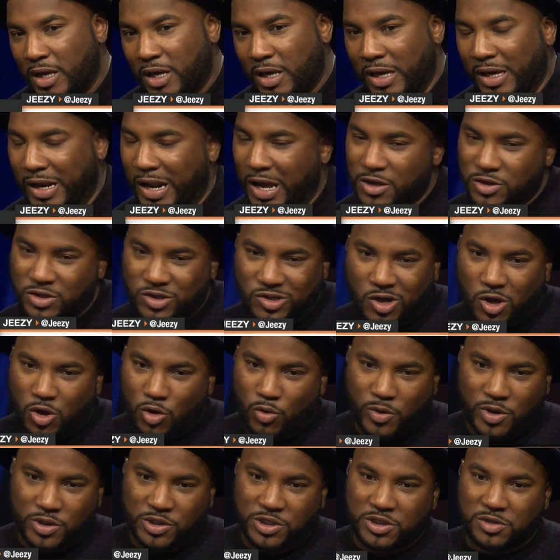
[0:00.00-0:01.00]
And I used to
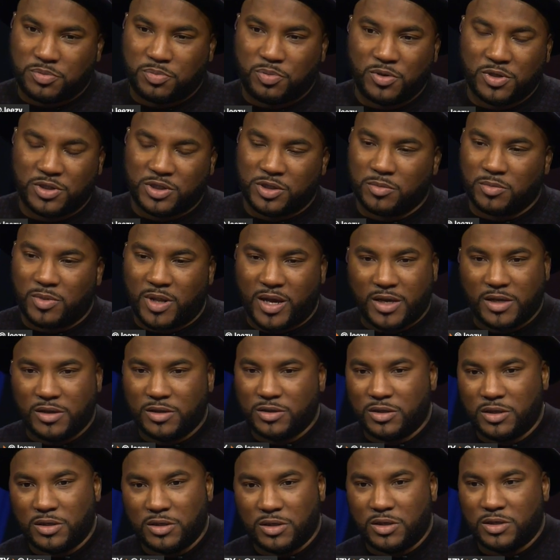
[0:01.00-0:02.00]
always just push him
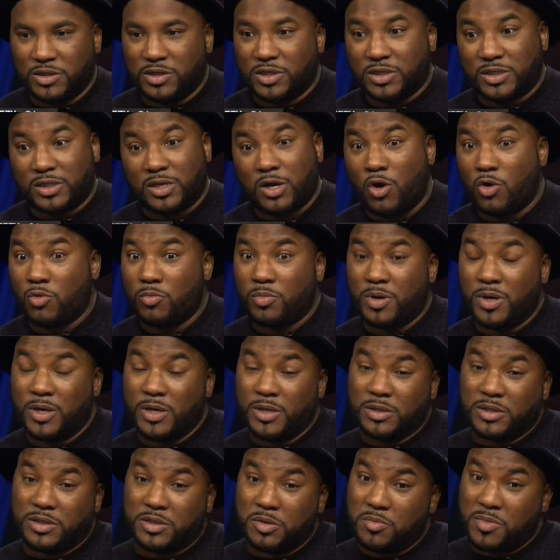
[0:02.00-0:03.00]
and just talk, but
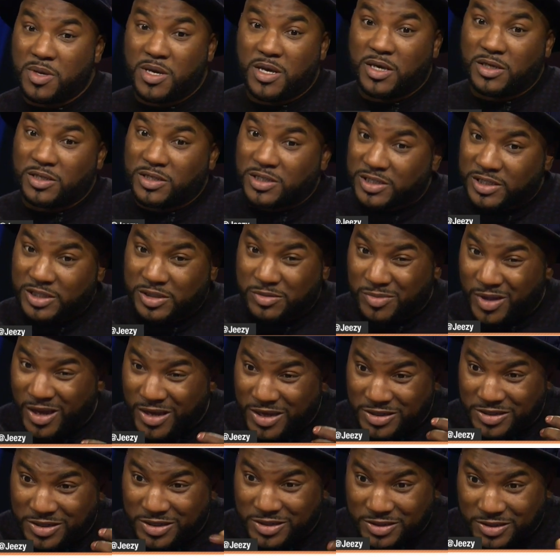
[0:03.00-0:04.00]
to me it just seemed
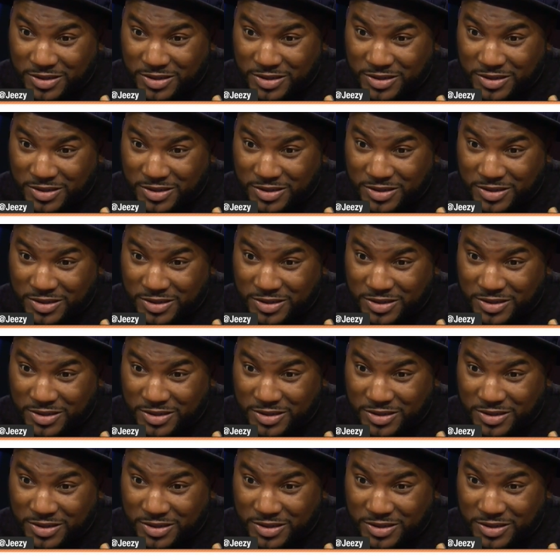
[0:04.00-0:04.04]
like